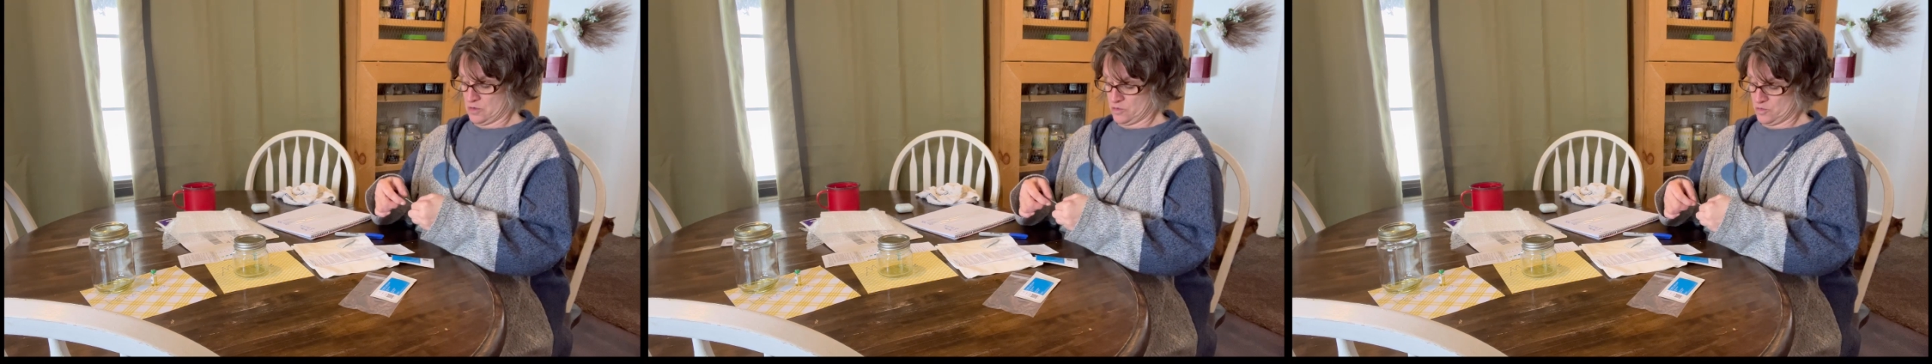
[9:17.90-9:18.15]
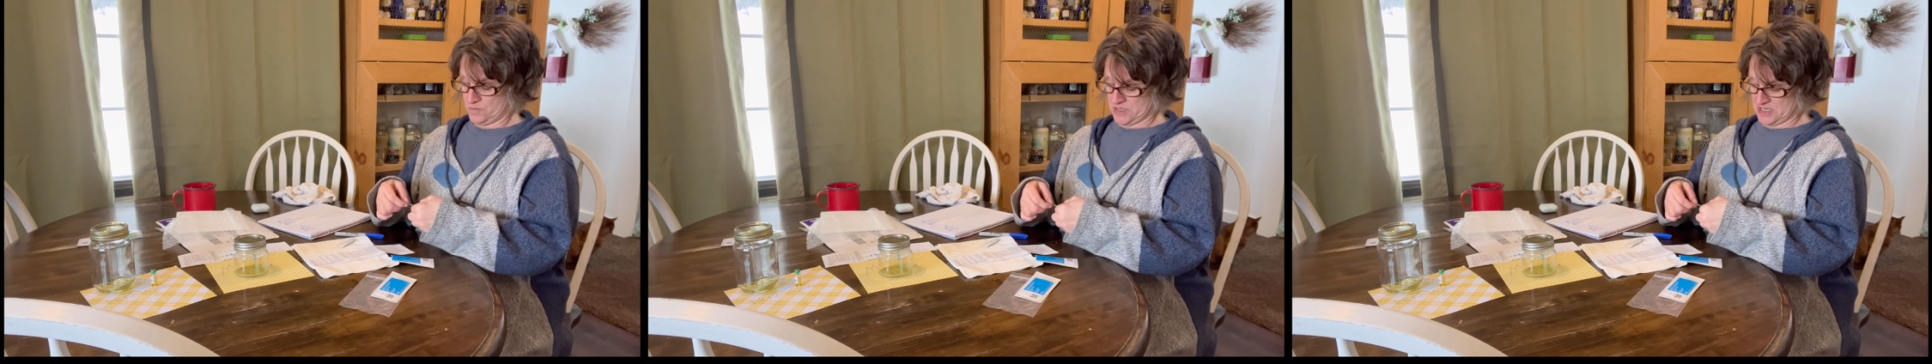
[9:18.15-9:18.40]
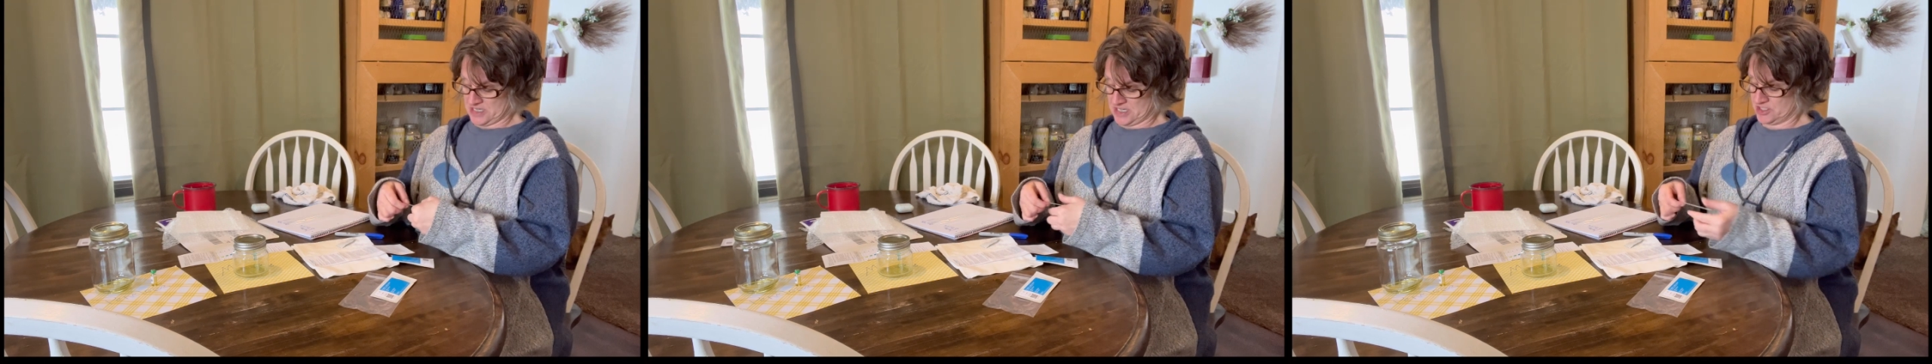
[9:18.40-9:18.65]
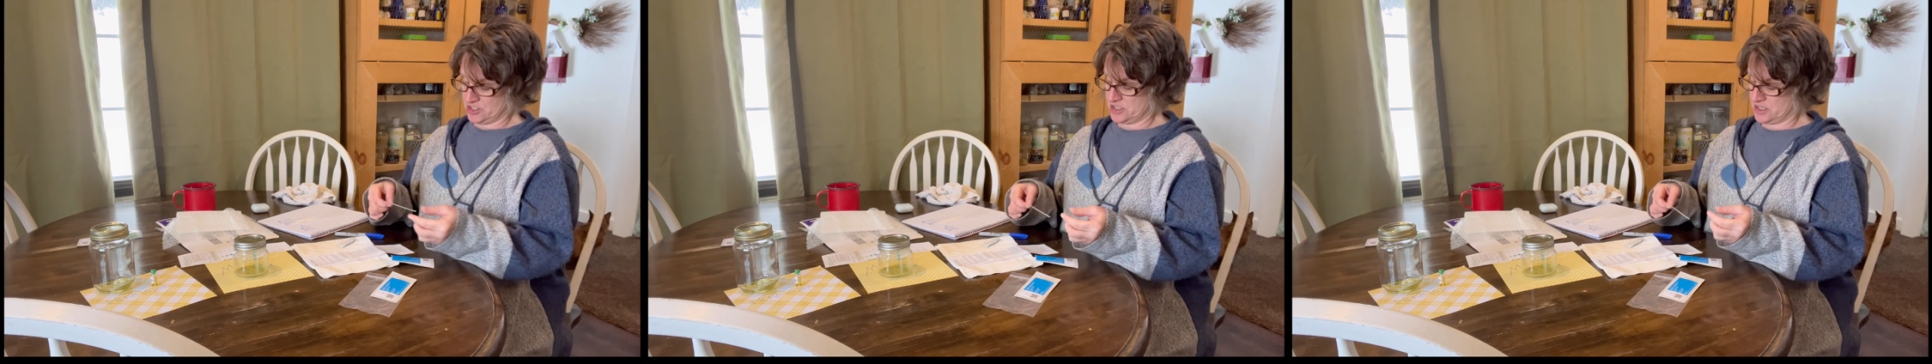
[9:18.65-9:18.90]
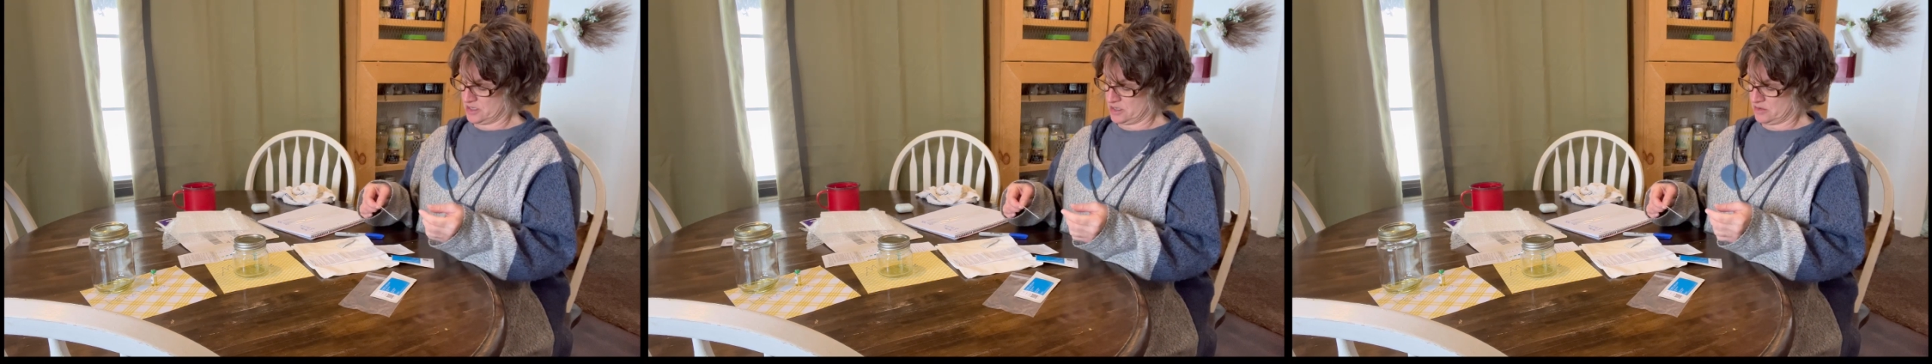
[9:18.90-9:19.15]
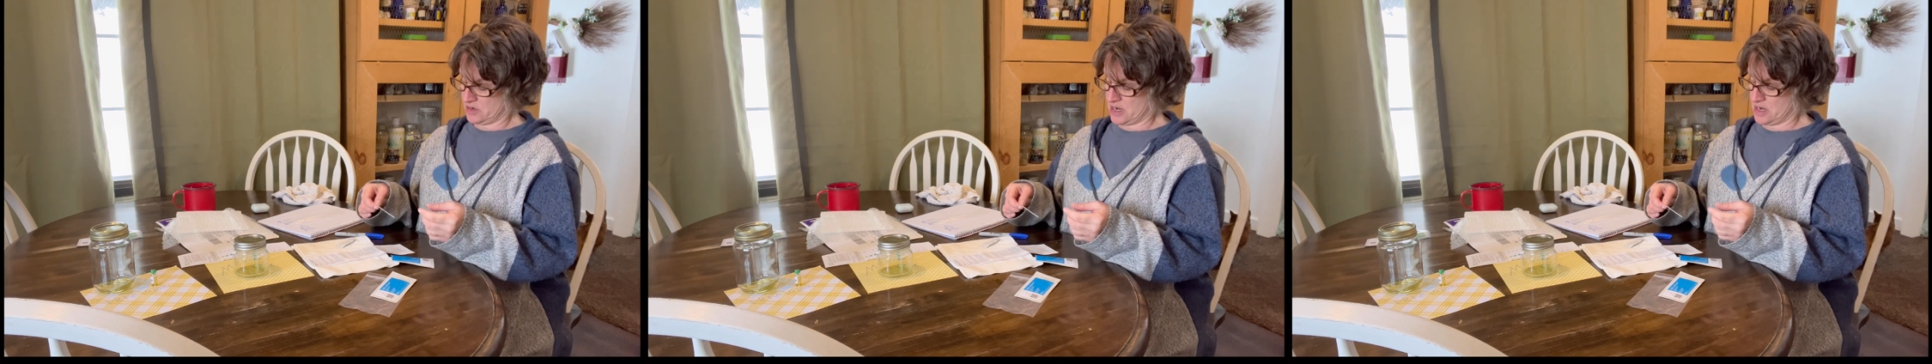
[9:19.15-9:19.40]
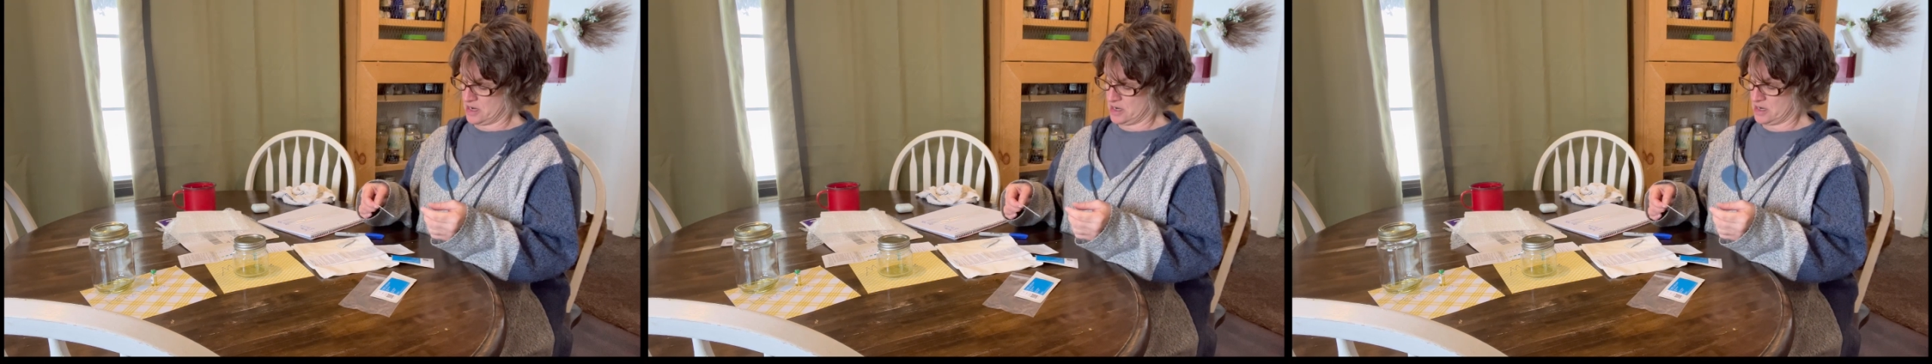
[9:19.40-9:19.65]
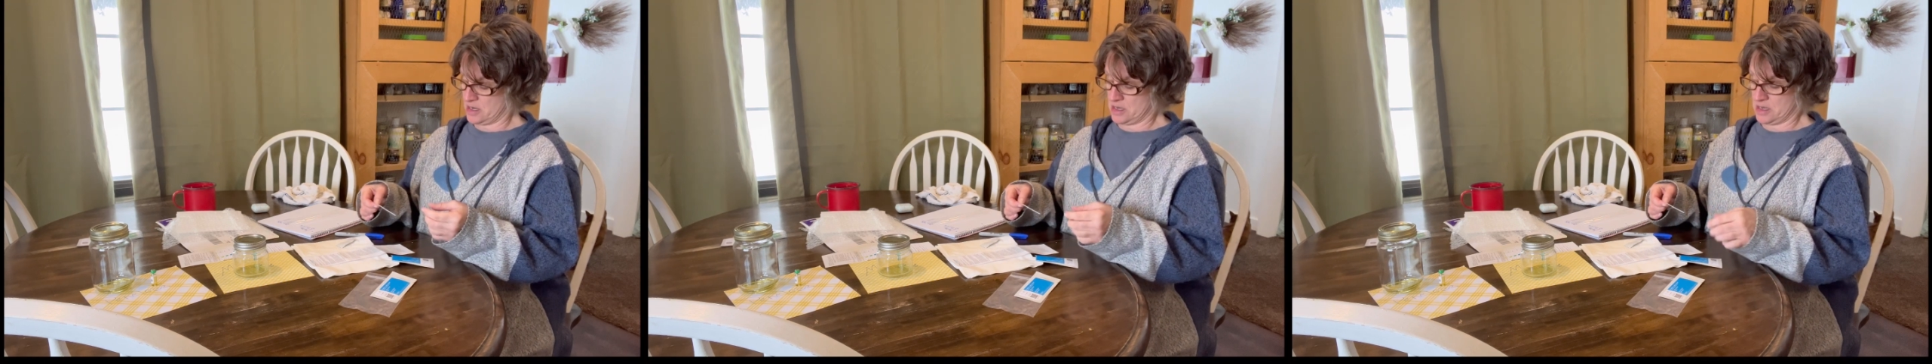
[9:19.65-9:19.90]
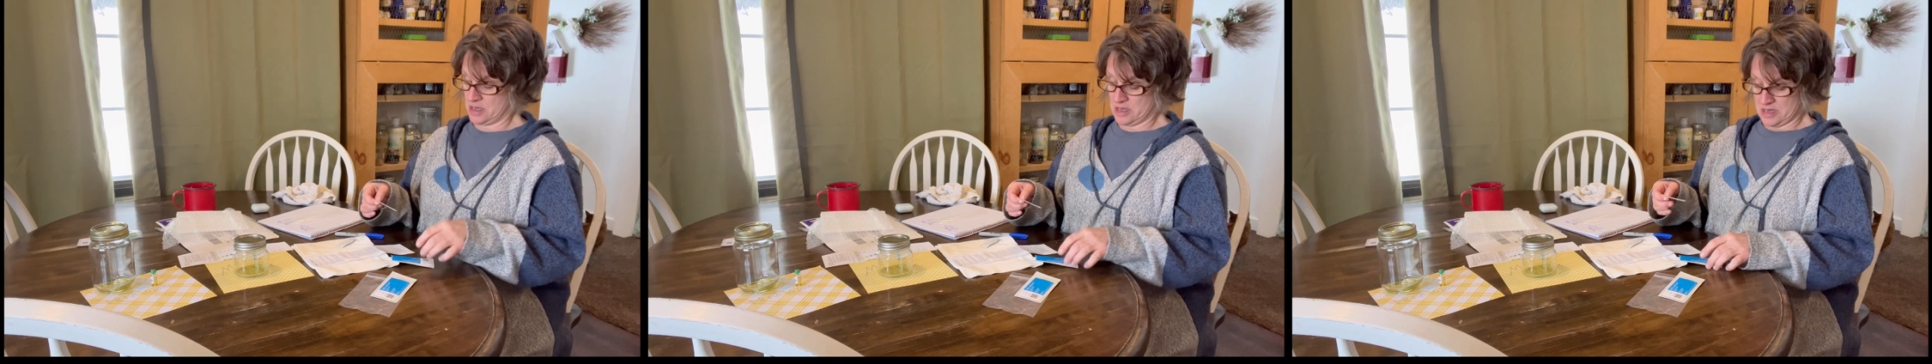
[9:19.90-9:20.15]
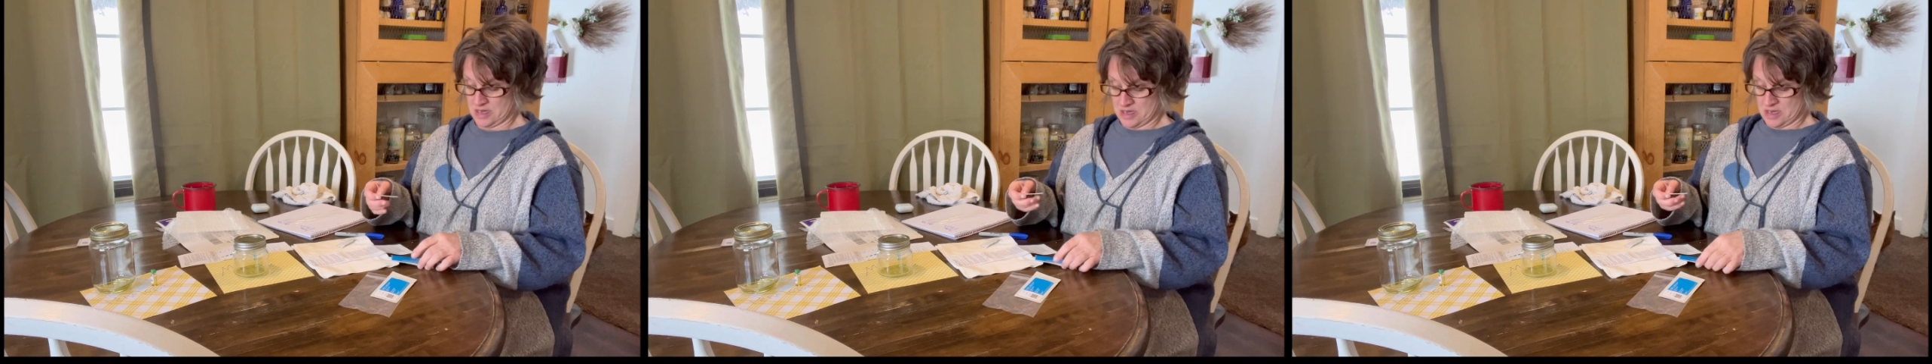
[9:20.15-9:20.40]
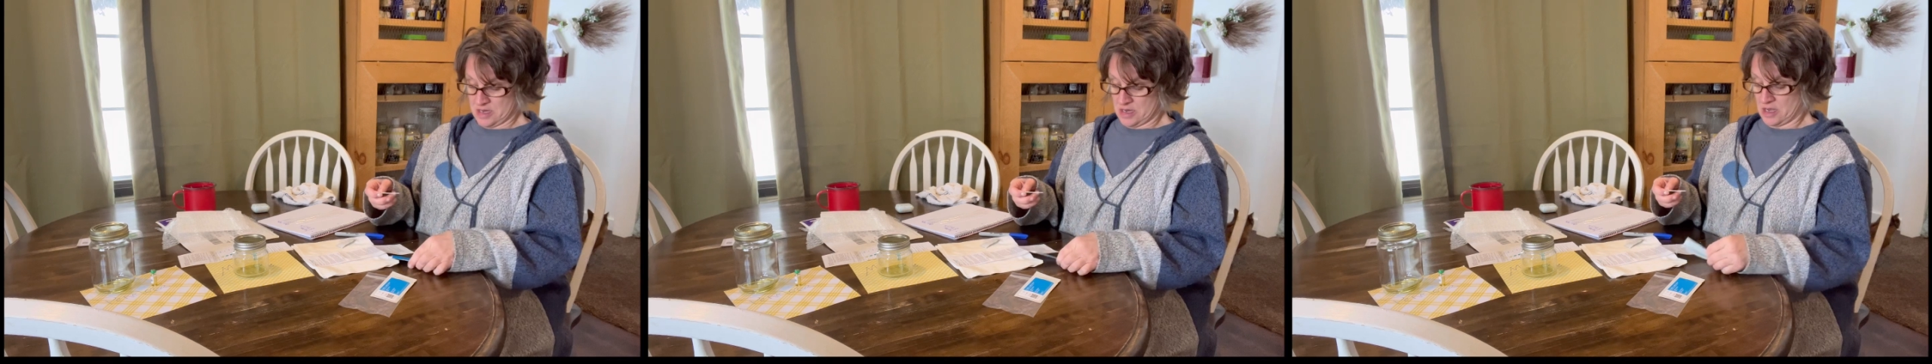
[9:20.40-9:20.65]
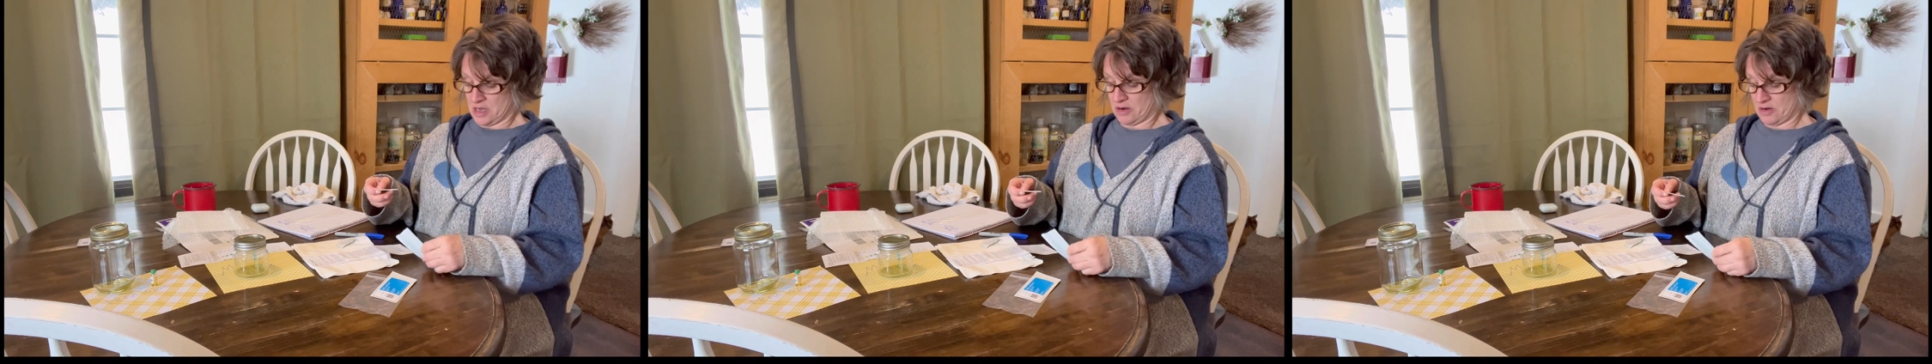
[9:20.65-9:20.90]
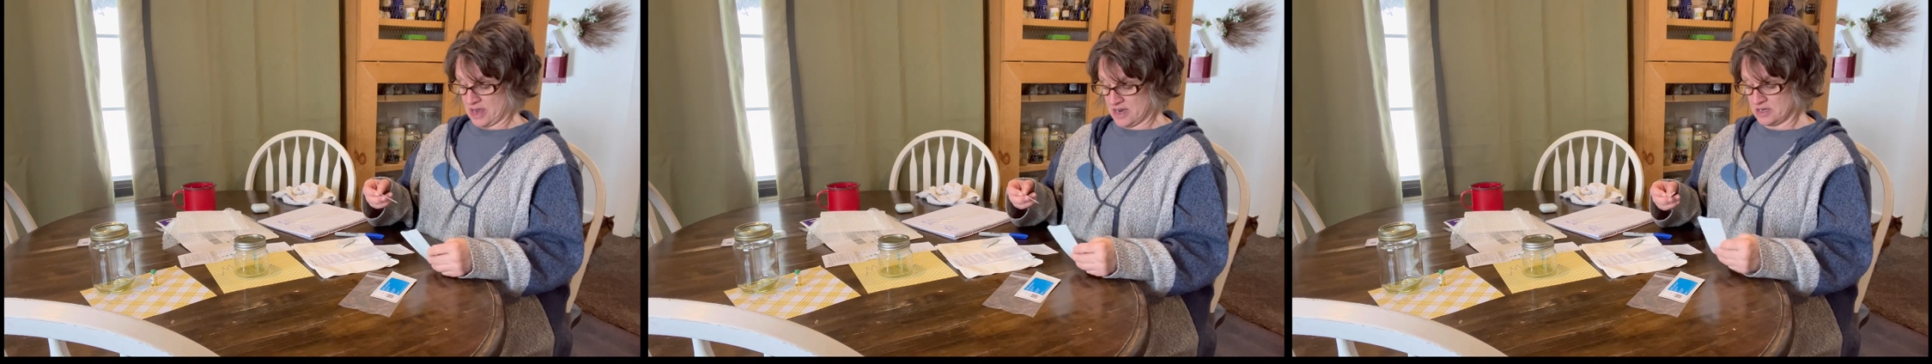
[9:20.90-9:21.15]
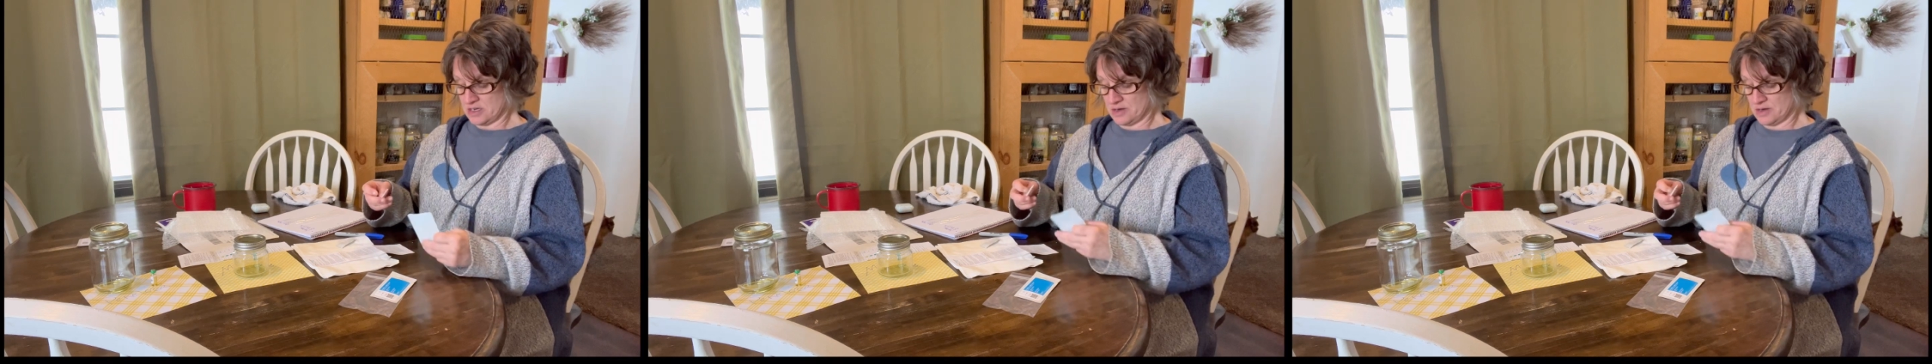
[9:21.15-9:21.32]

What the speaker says: Oops, I touched it. Okay. All right.